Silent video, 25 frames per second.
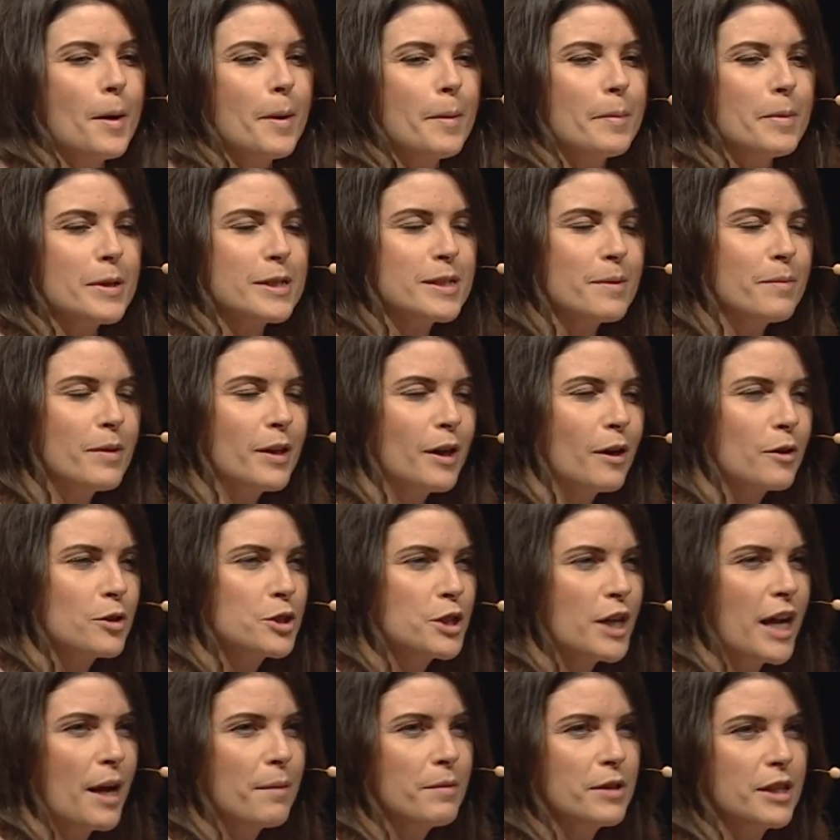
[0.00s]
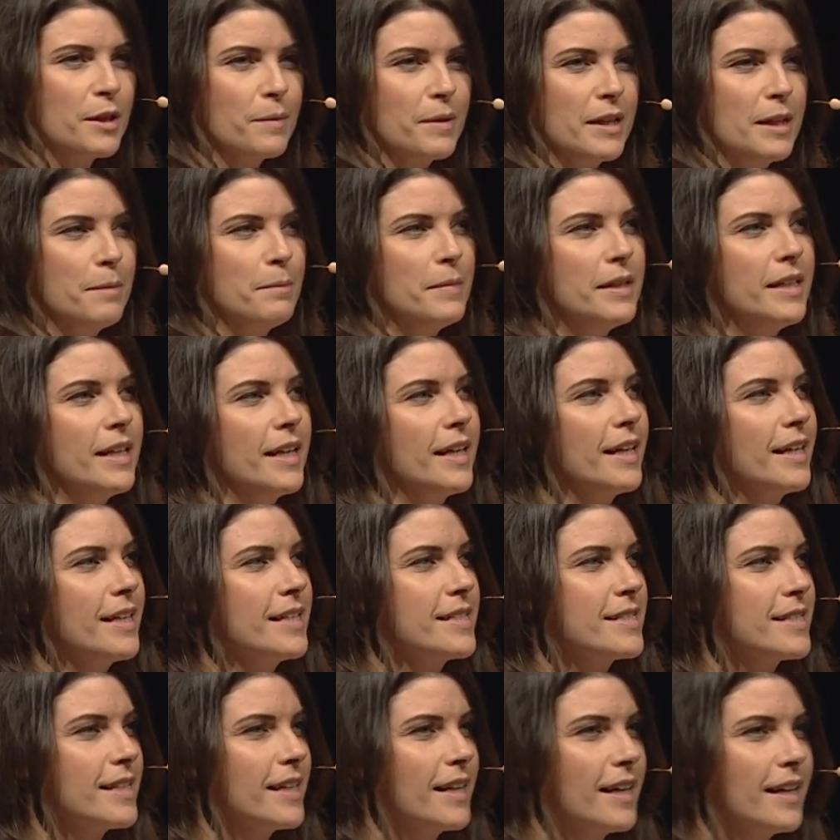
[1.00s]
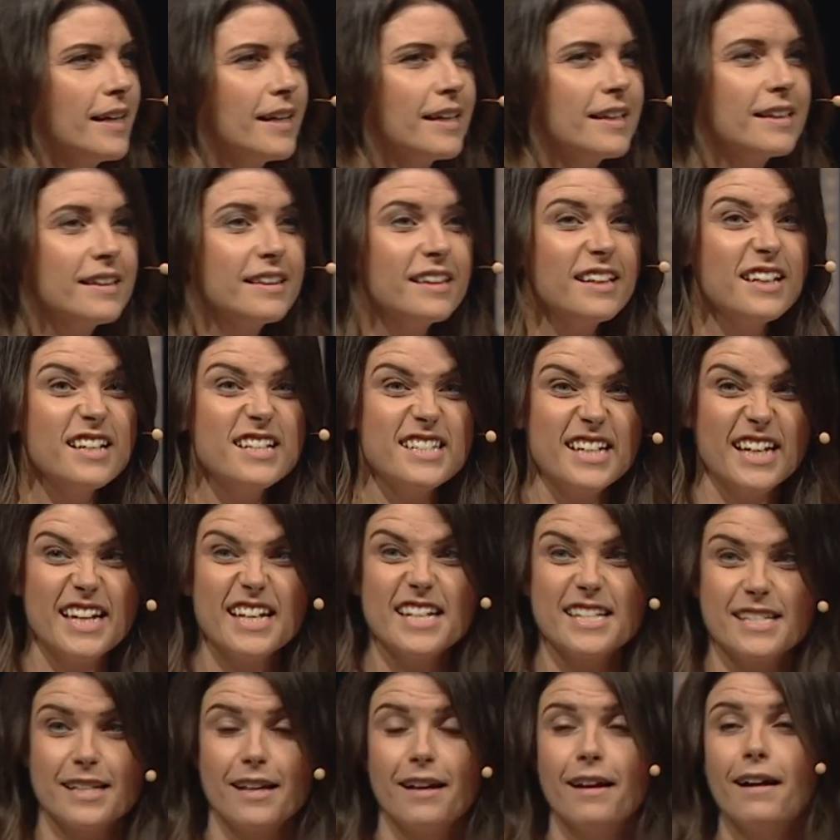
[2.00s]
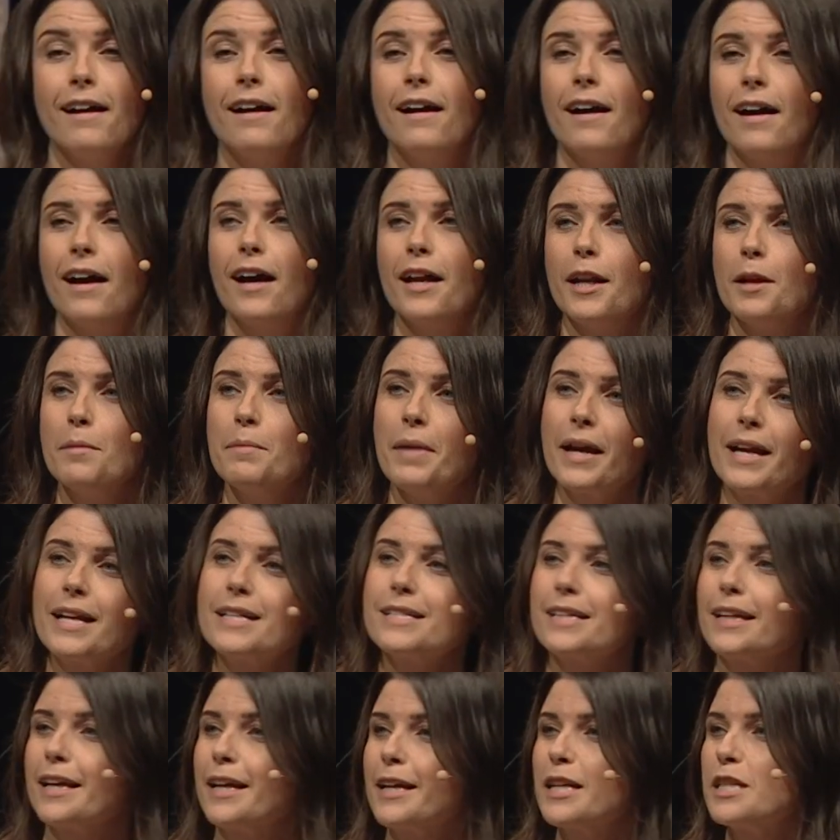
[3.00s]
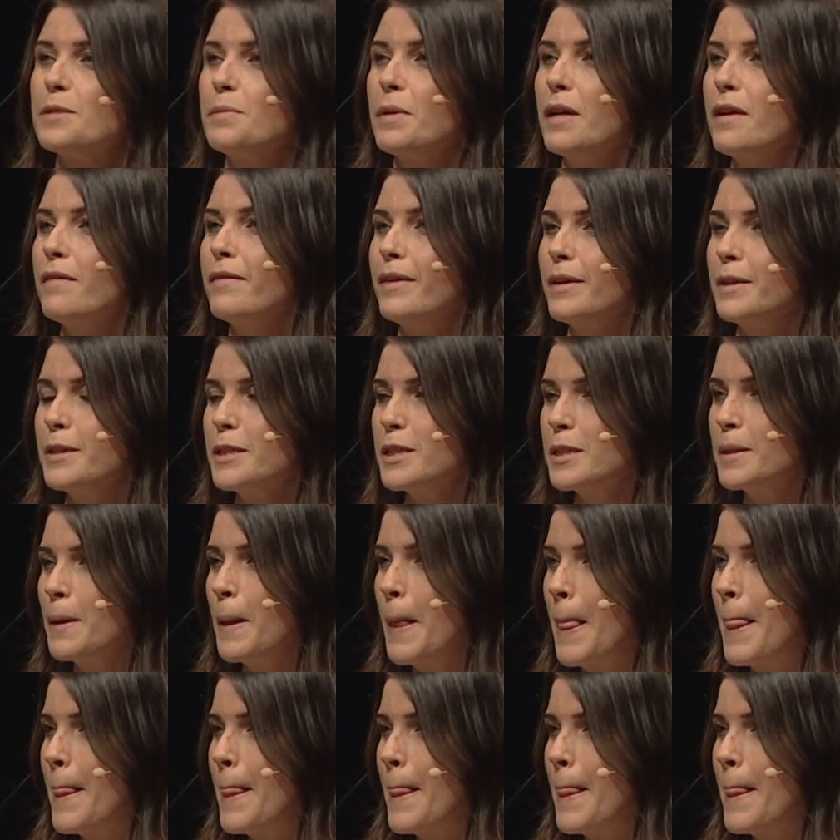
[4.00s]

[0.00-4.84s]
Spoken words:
But something I'll share with you in a minute is that this is an amazing experience,